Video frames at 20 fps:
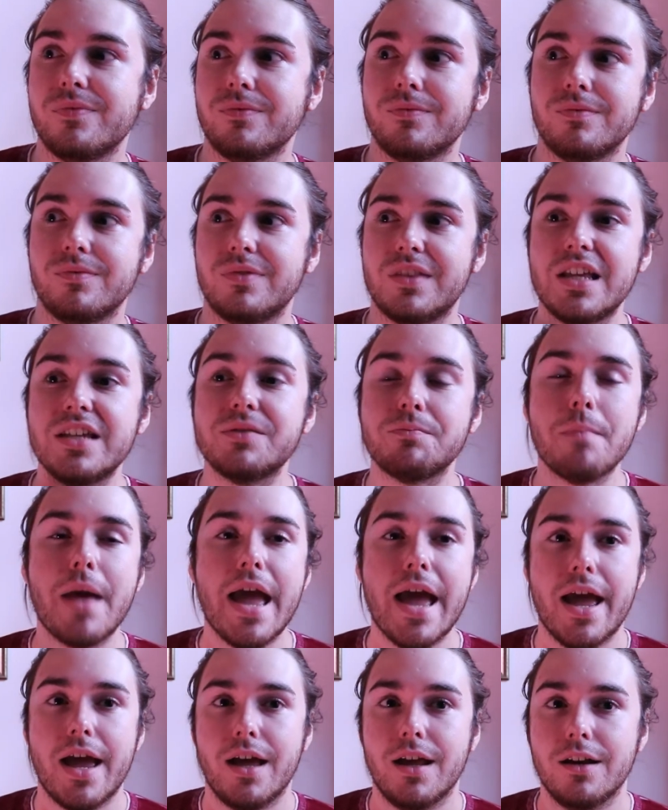this
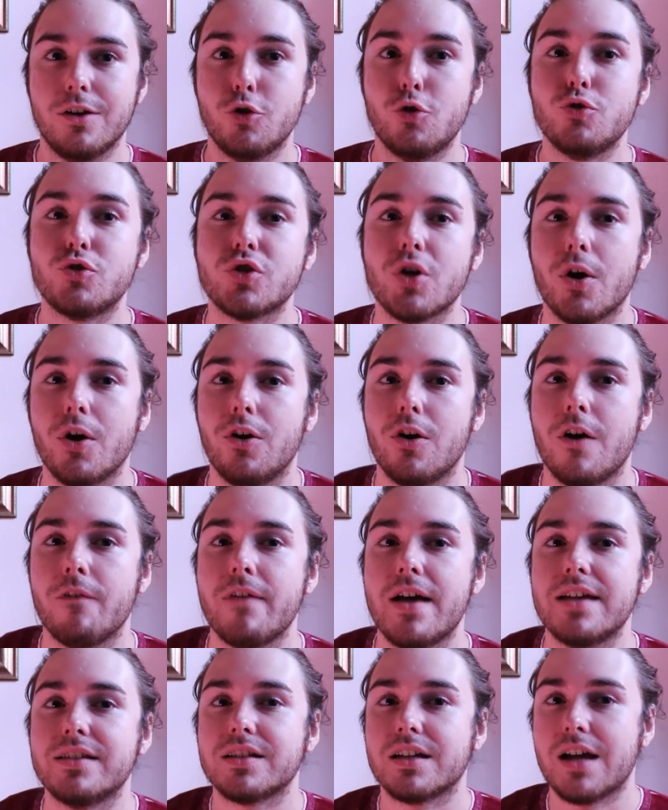man who started off
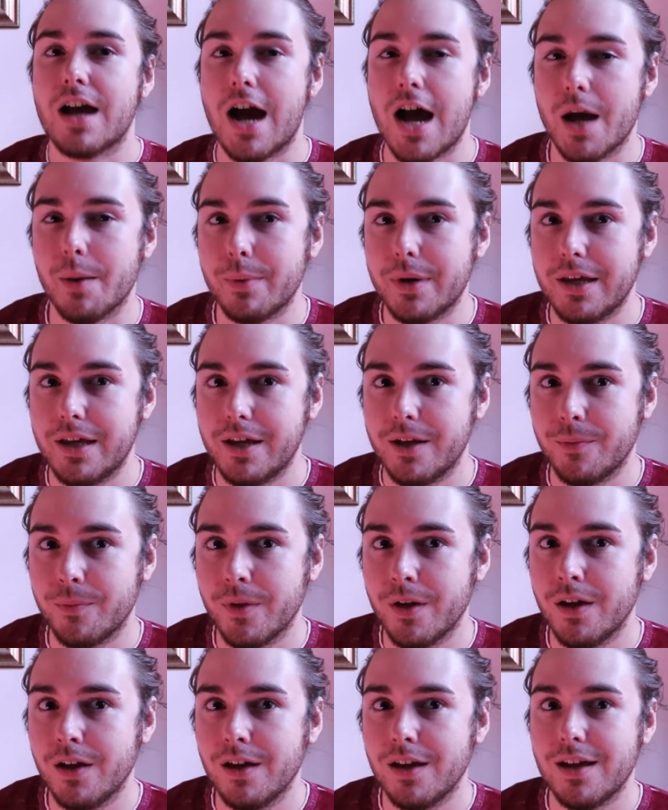as comedy
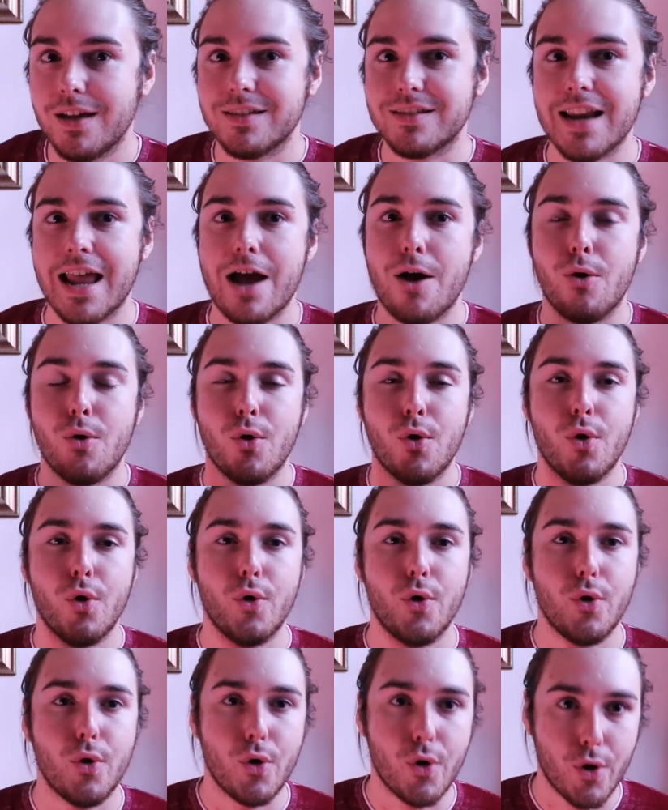is now
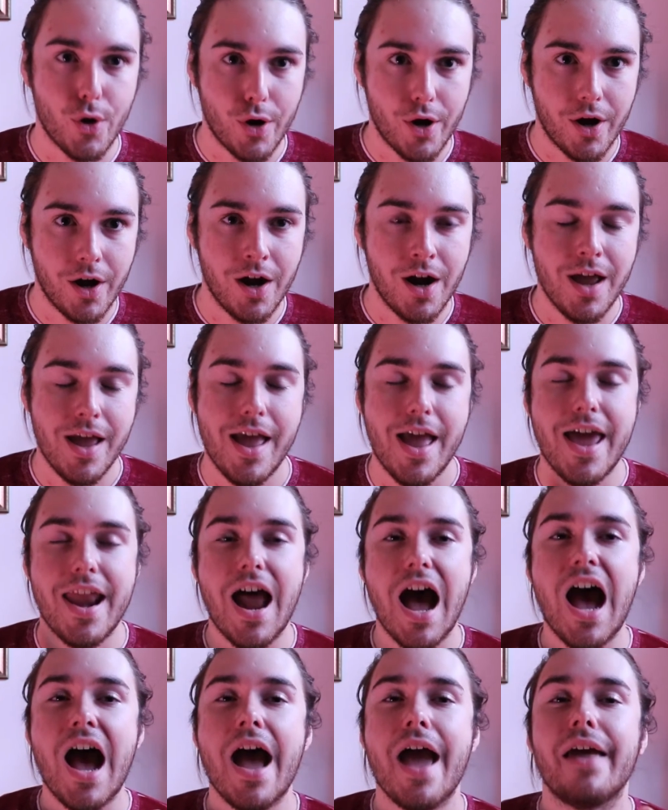horror. And
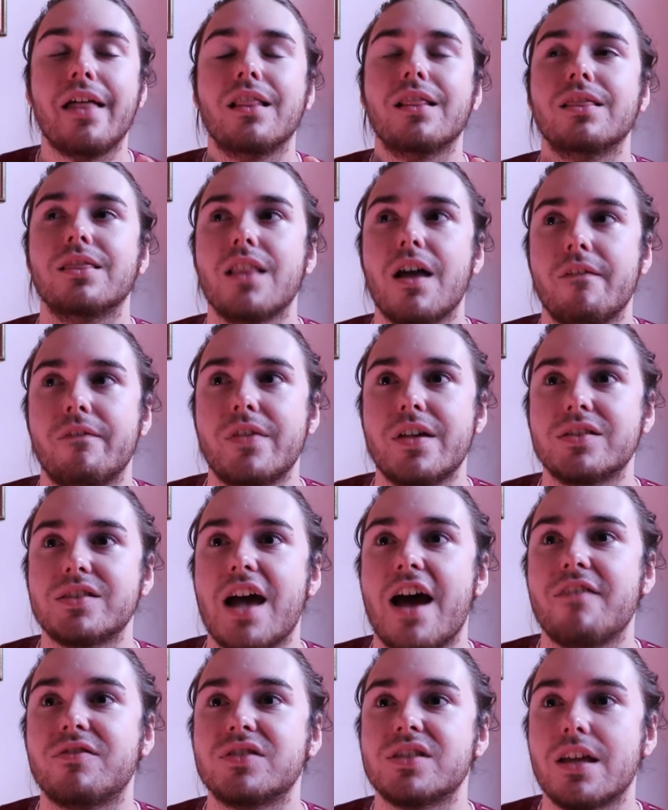I love this.
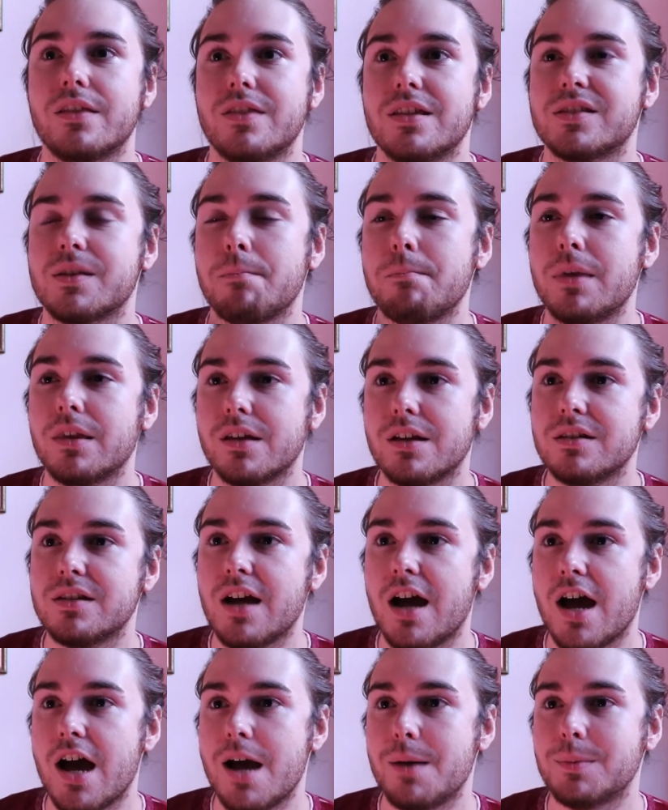I've said this a million
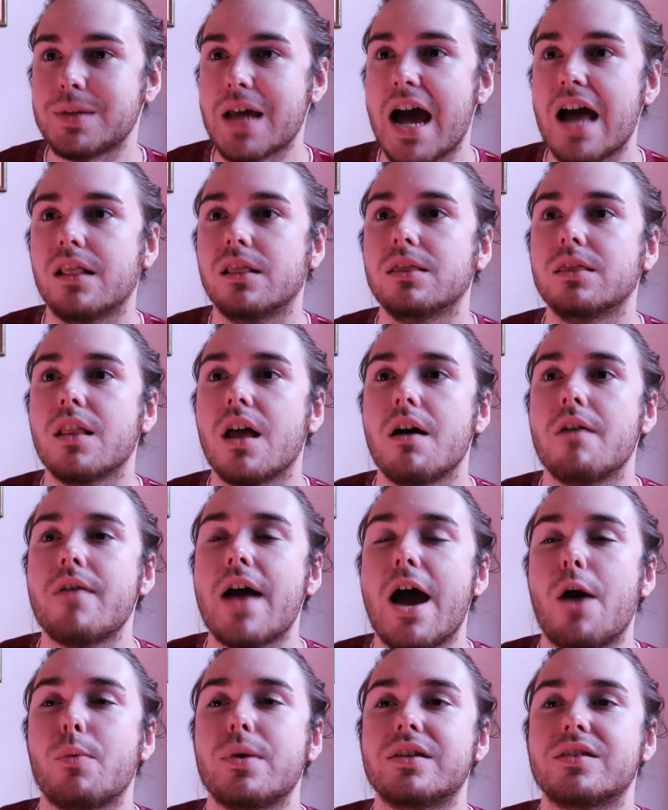times. I love
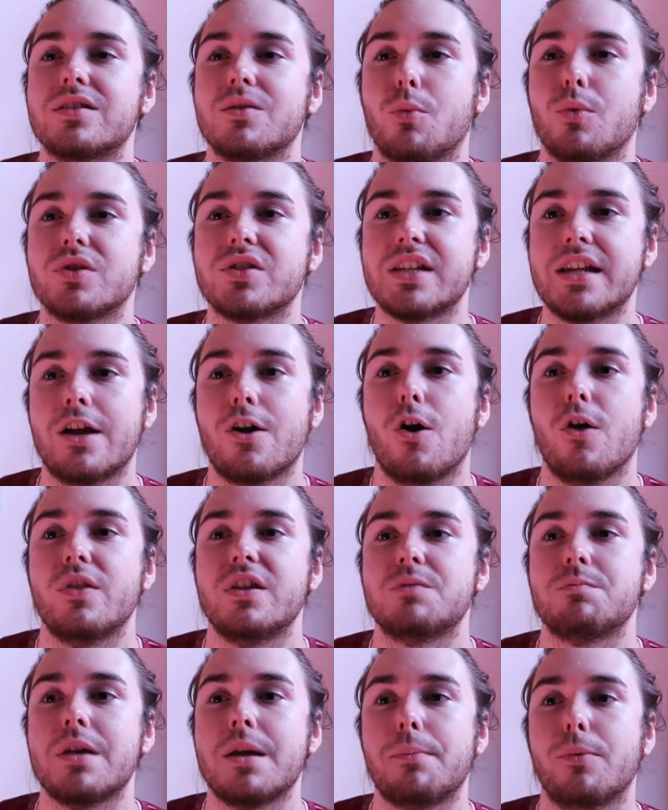how we're seeing all these
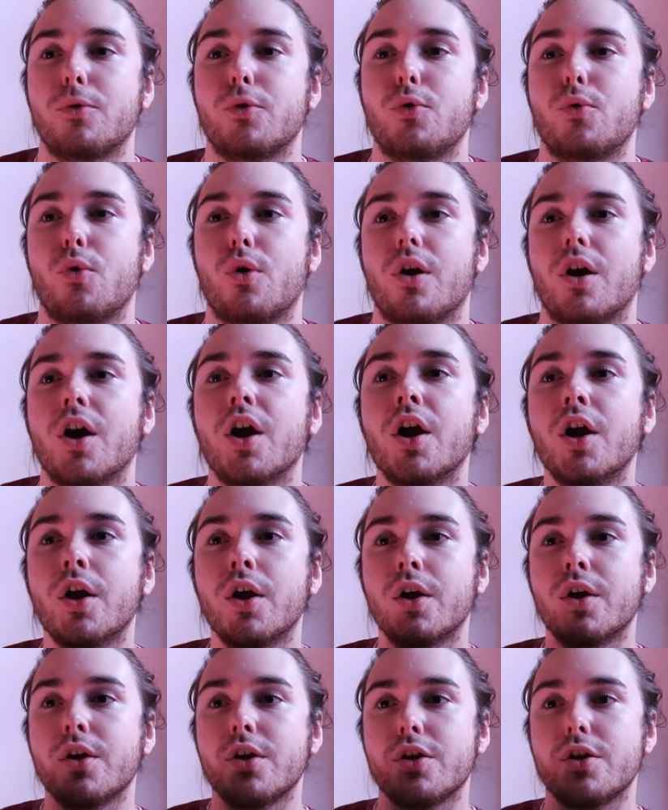people who are,
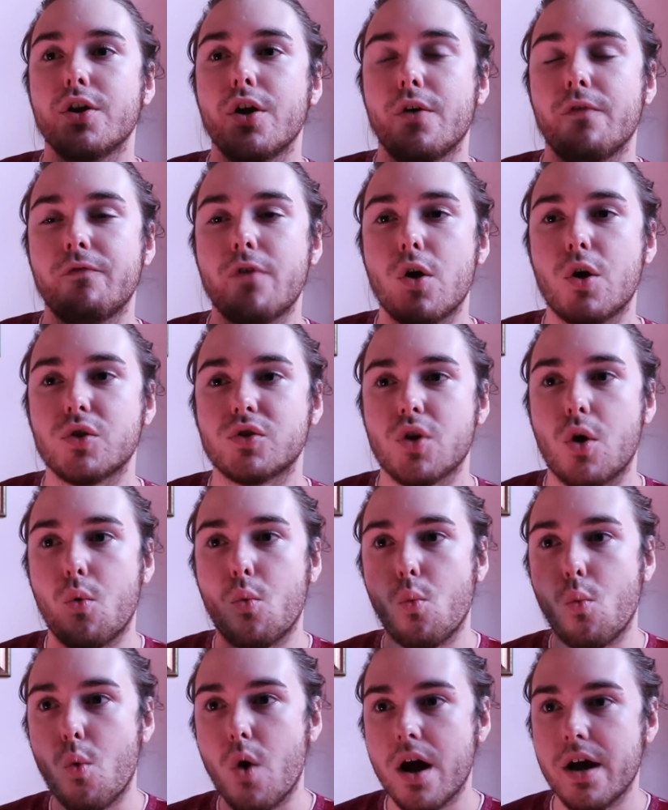you know, focused
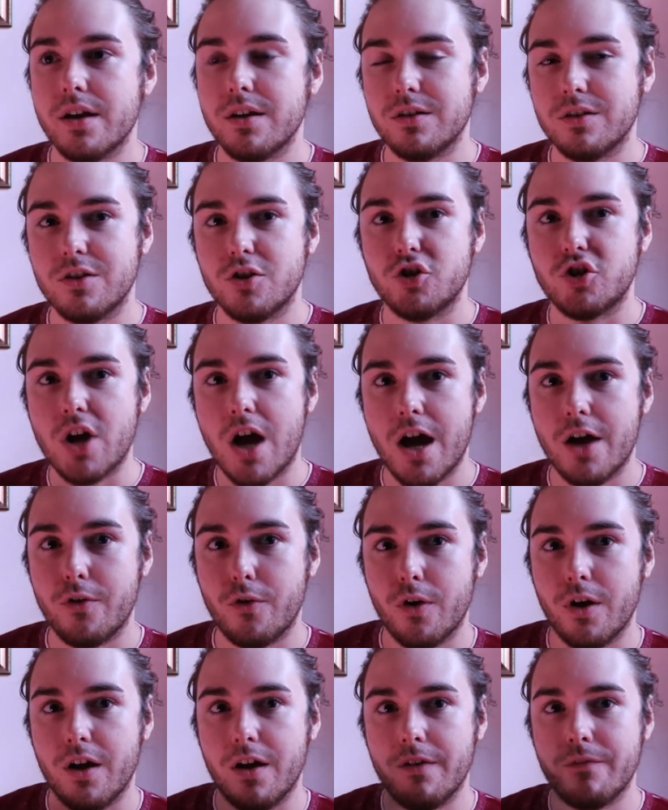on one
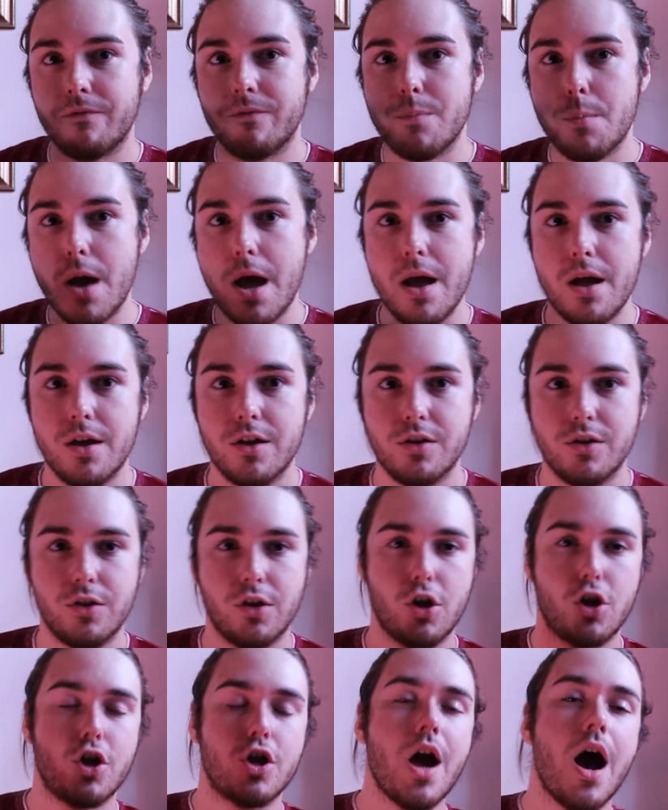genre
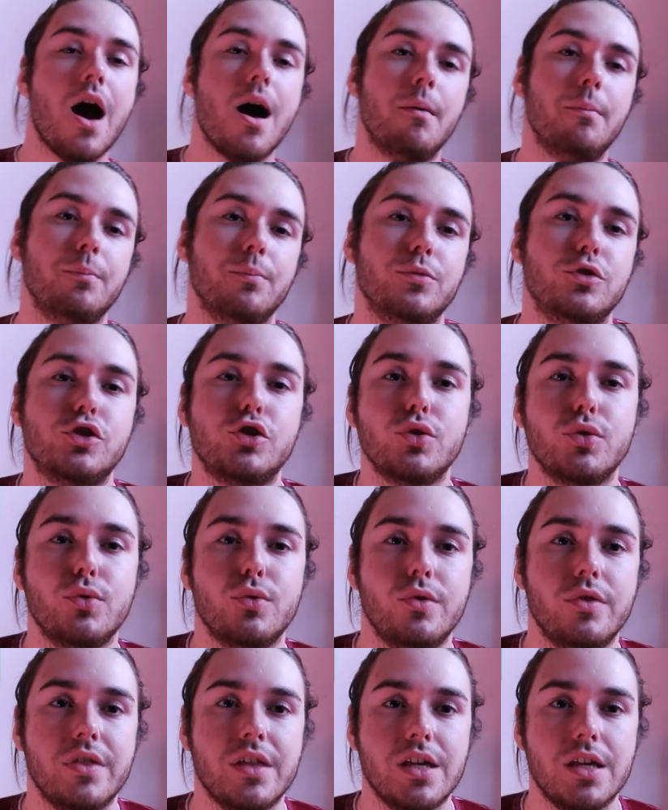come
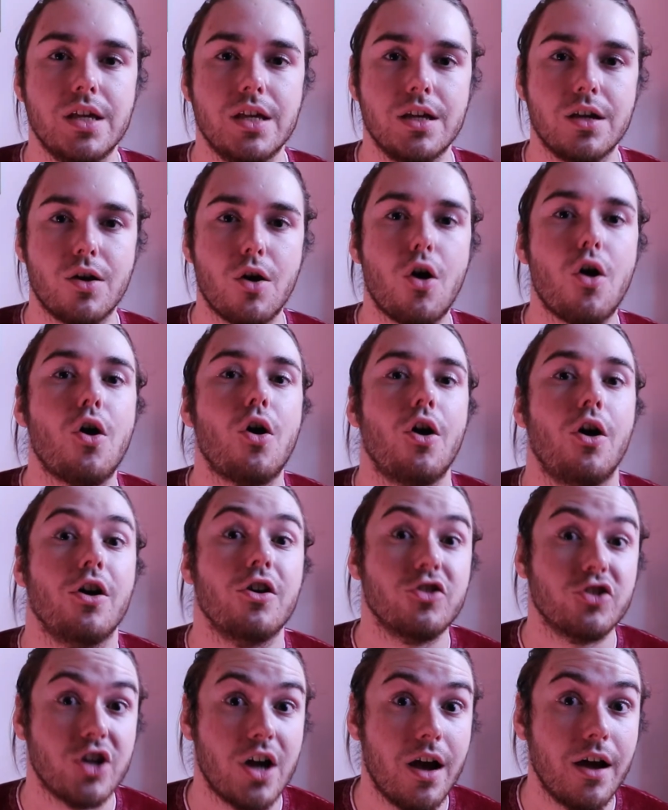to the horror
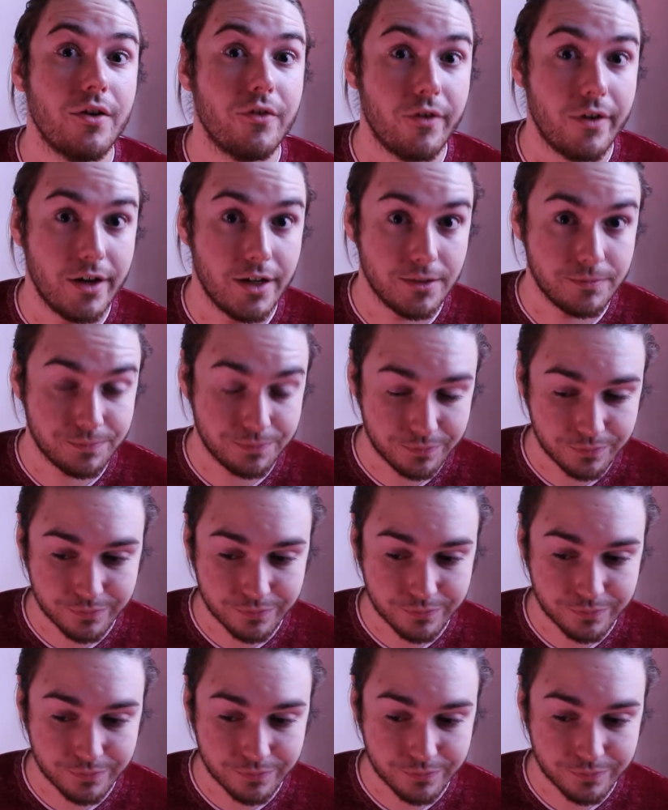genre.